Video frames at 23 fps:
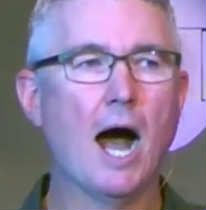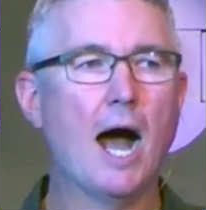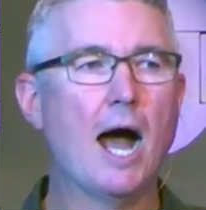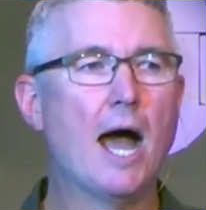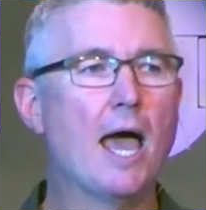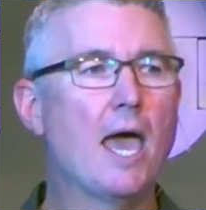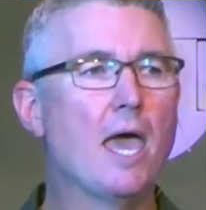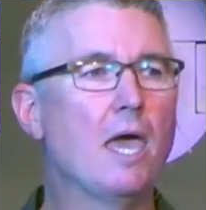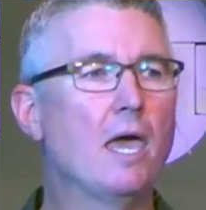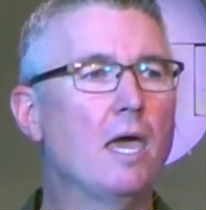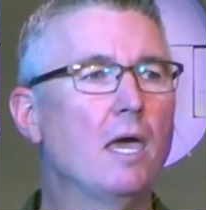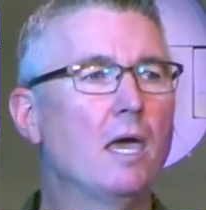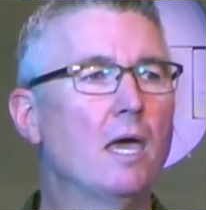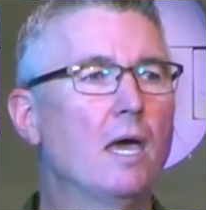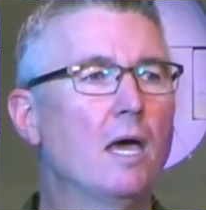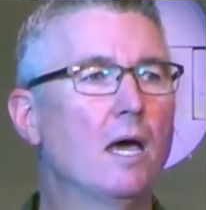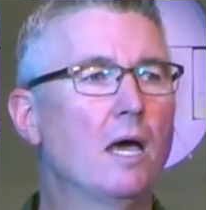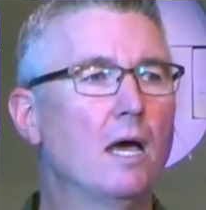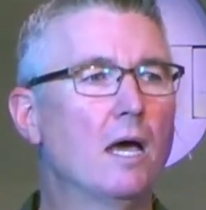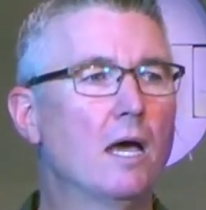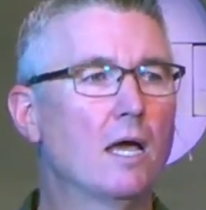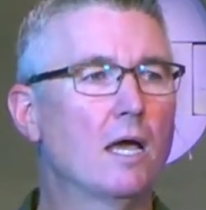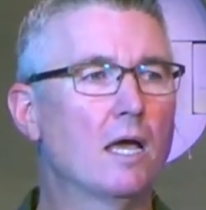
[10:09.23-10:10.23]
I
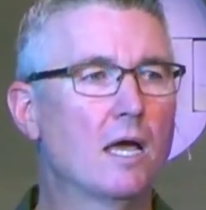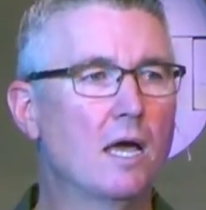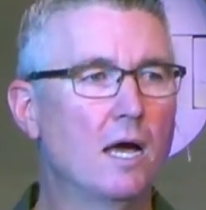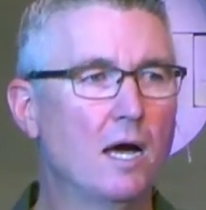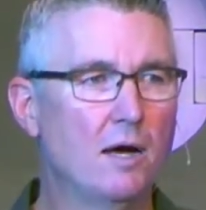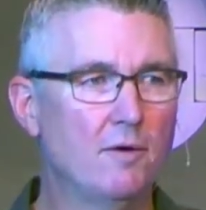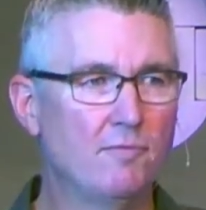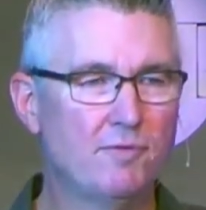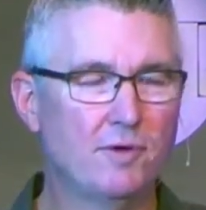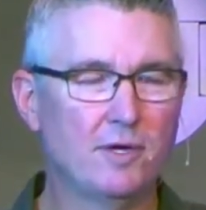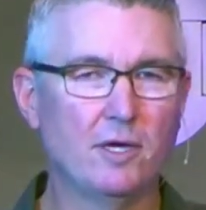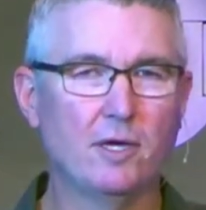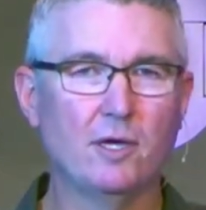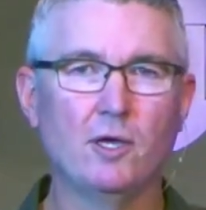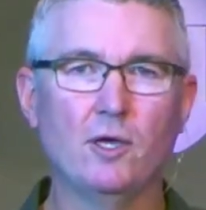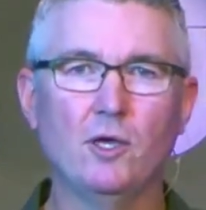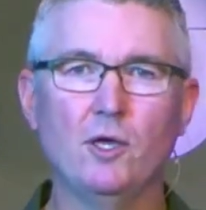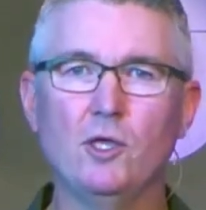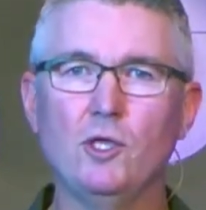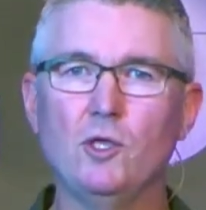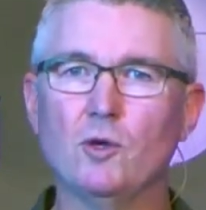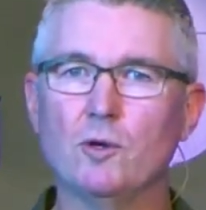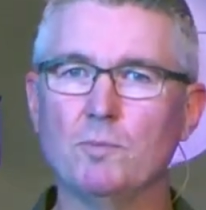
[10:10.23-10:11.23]
covet
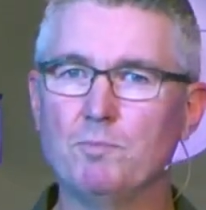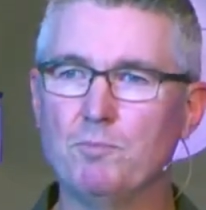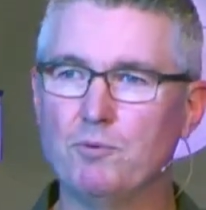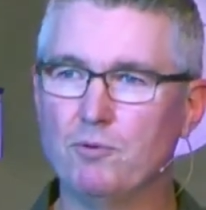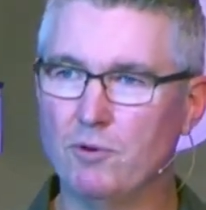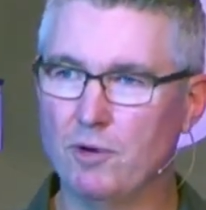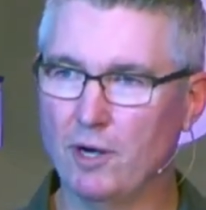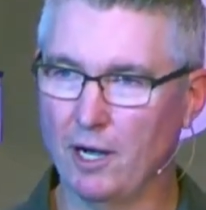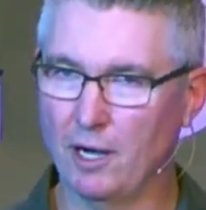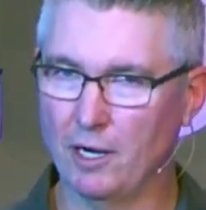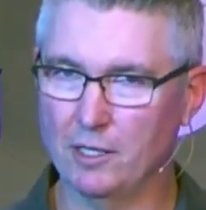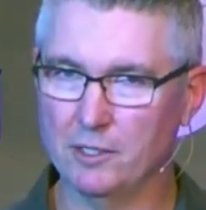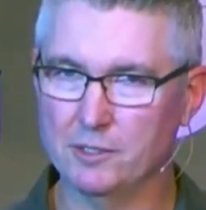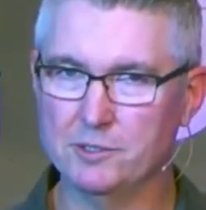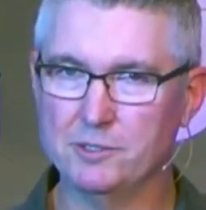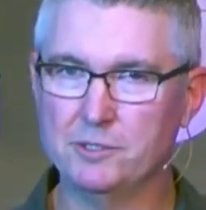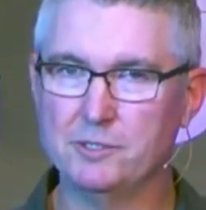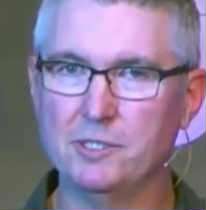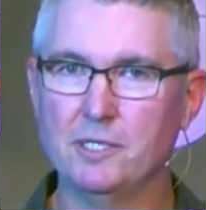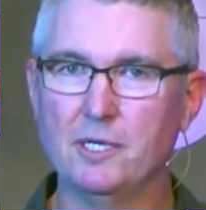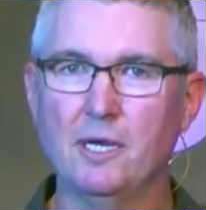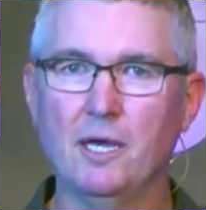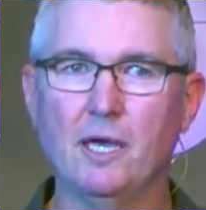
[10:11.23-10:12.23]
your
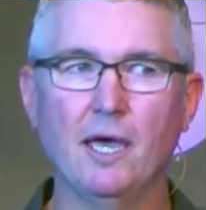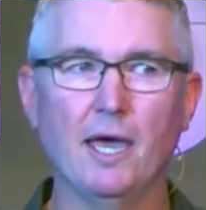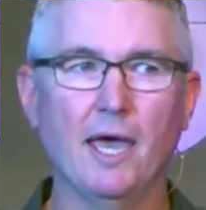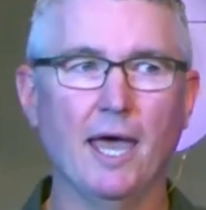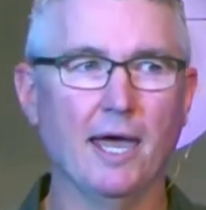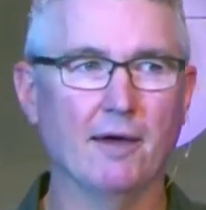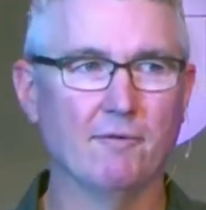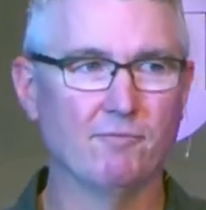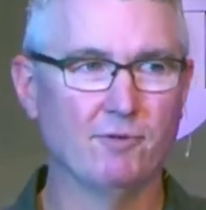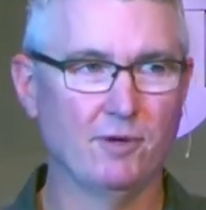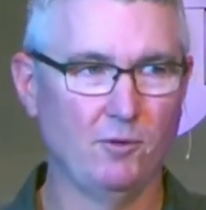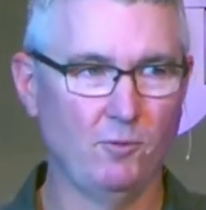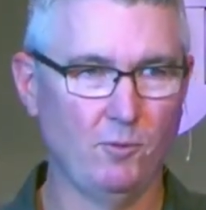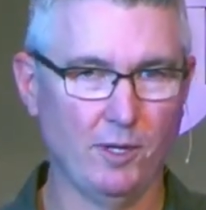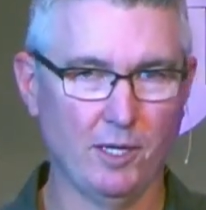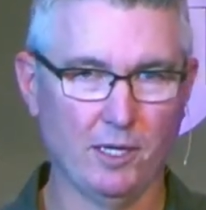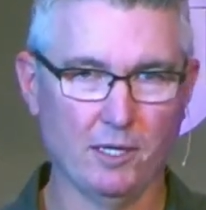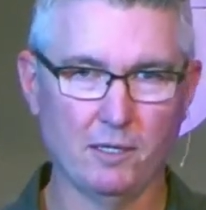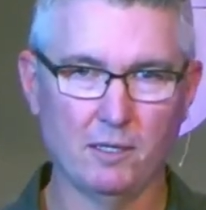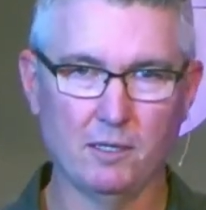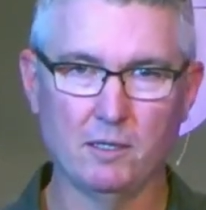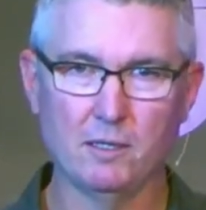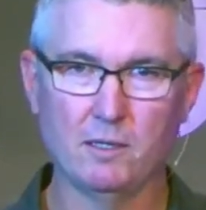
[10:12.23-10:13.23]
prayers every
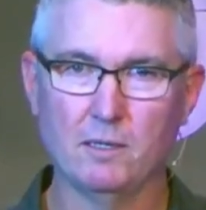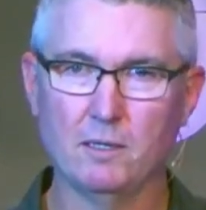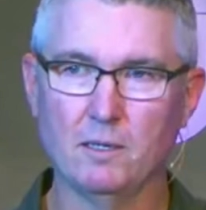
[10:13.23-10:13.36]
week.